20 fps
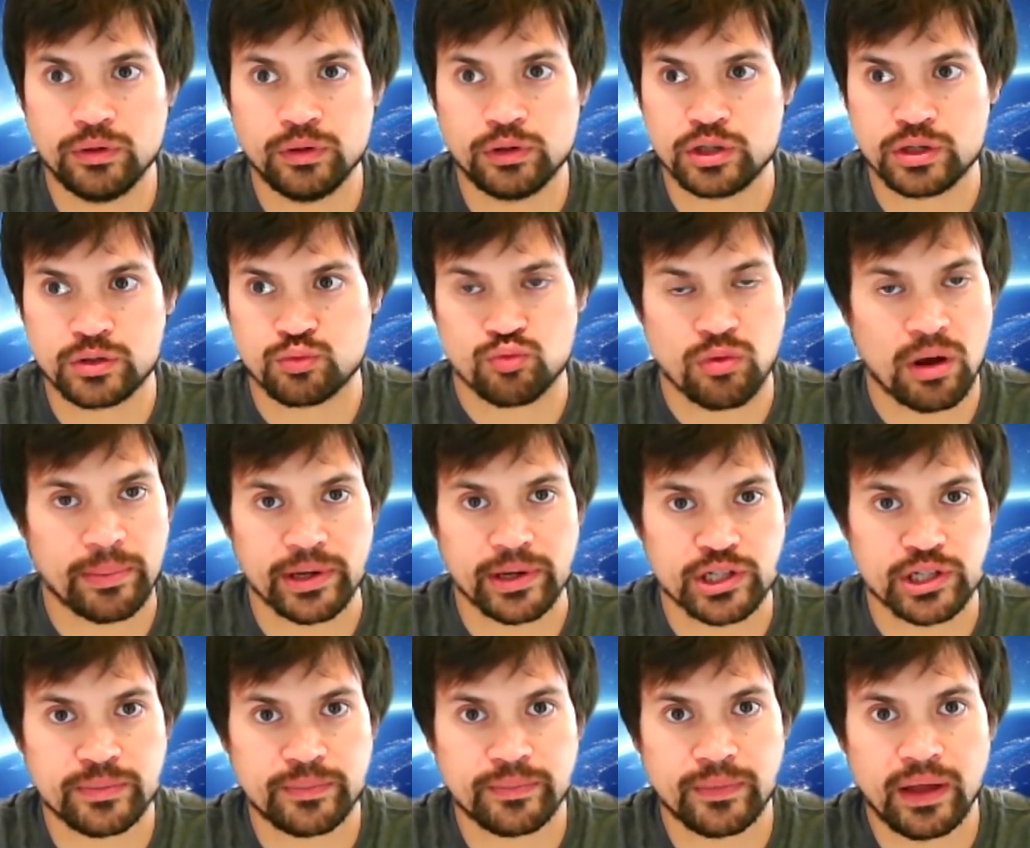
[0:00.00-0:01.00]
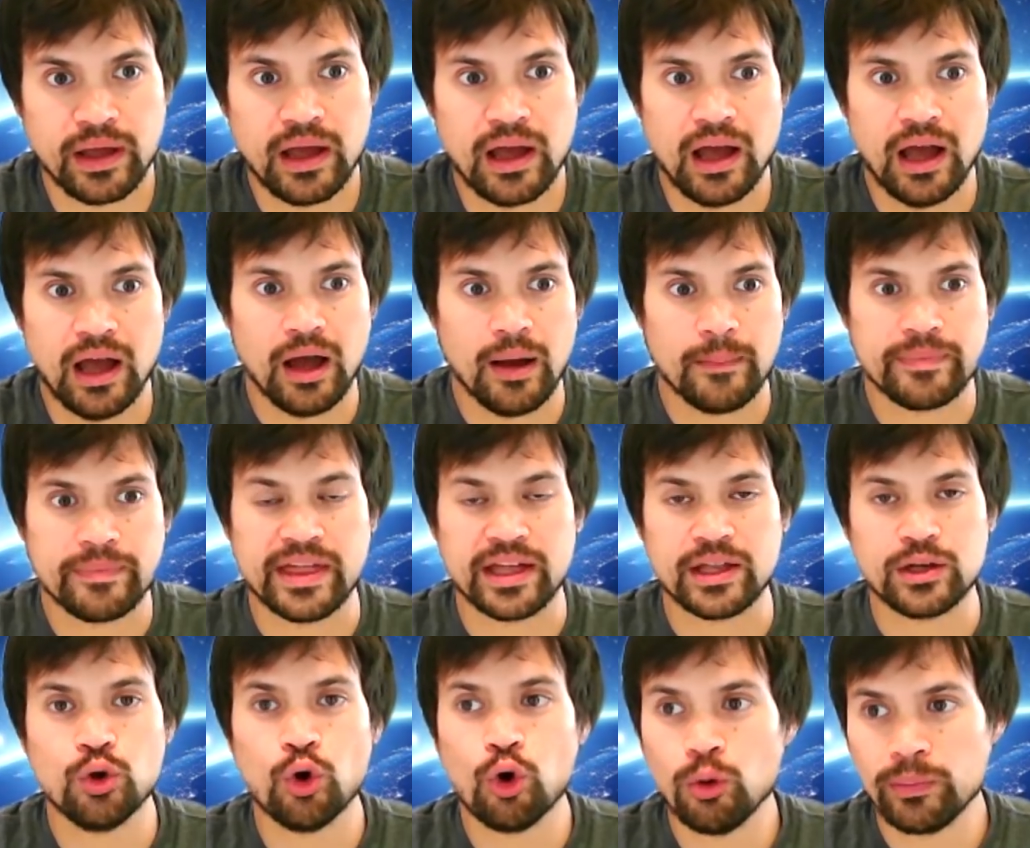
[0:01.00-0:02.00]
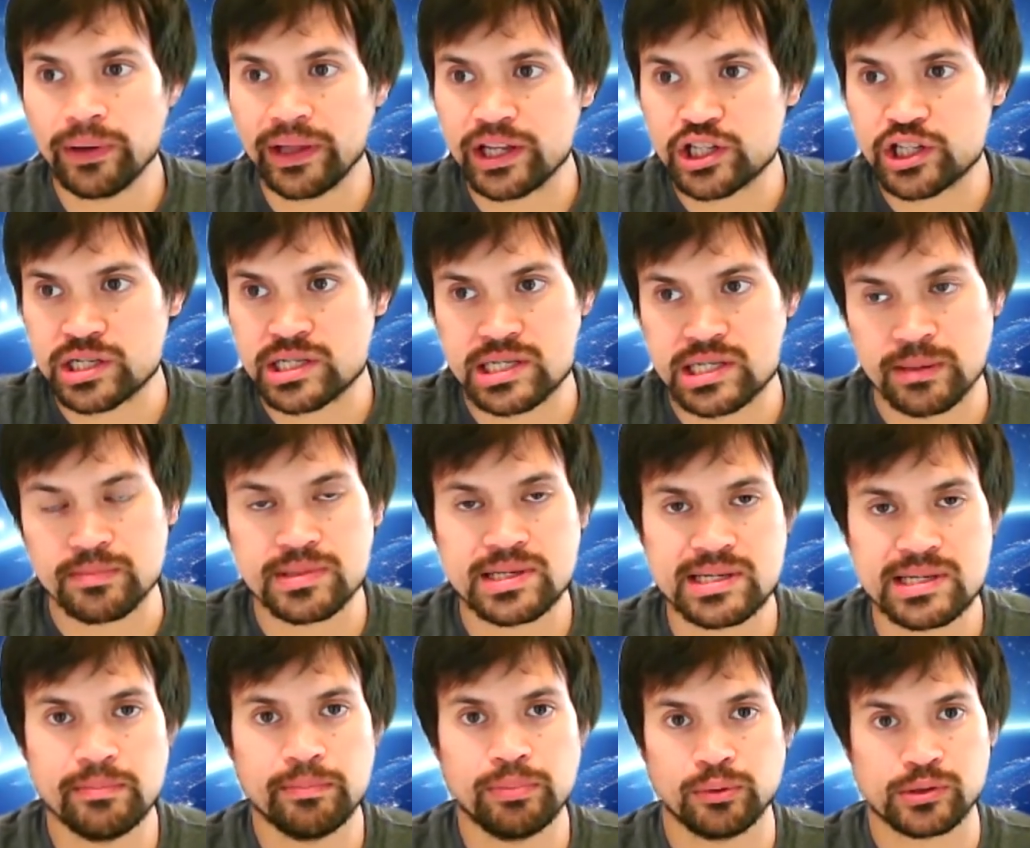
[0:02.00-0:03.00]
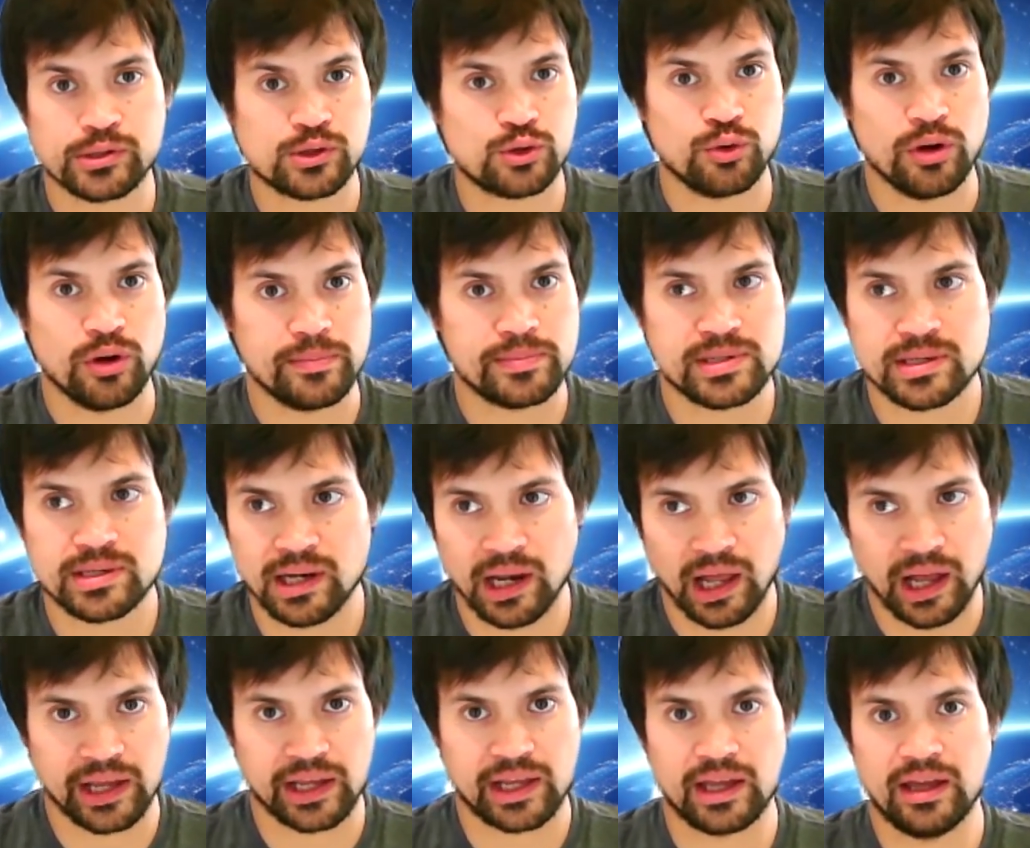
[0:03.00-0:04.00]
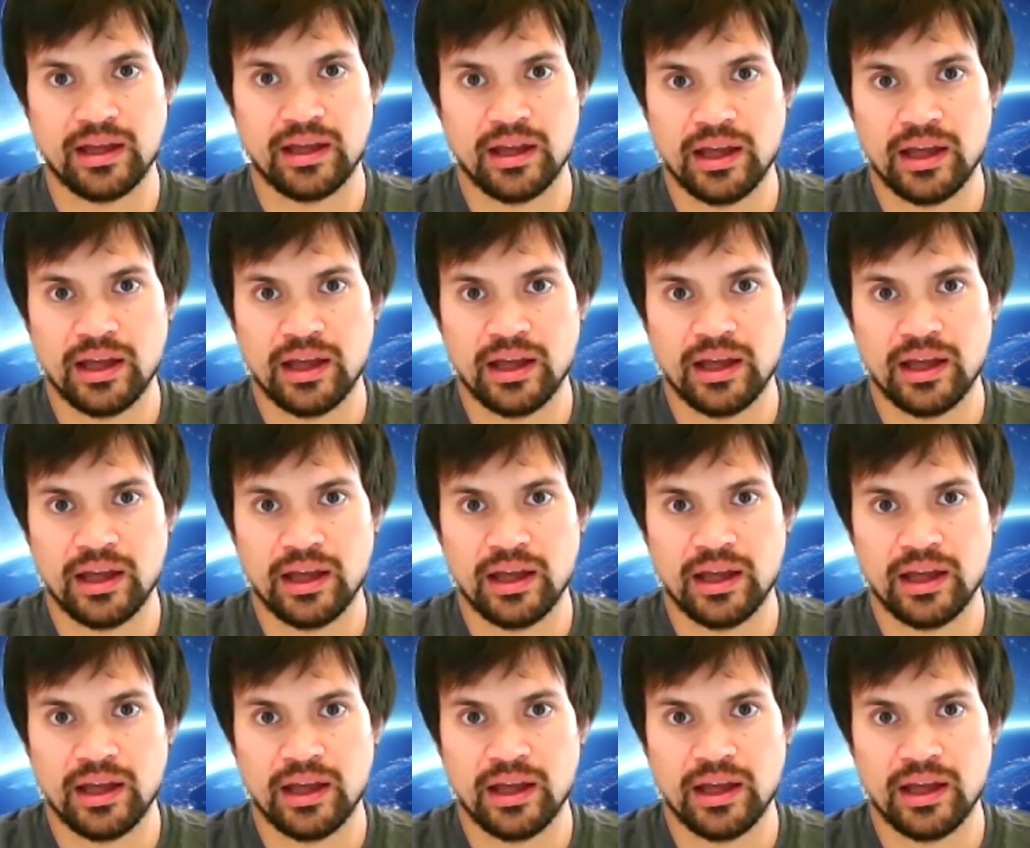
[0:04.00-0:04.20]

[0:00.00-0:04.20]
just rubbish um, they're normally just some simple script like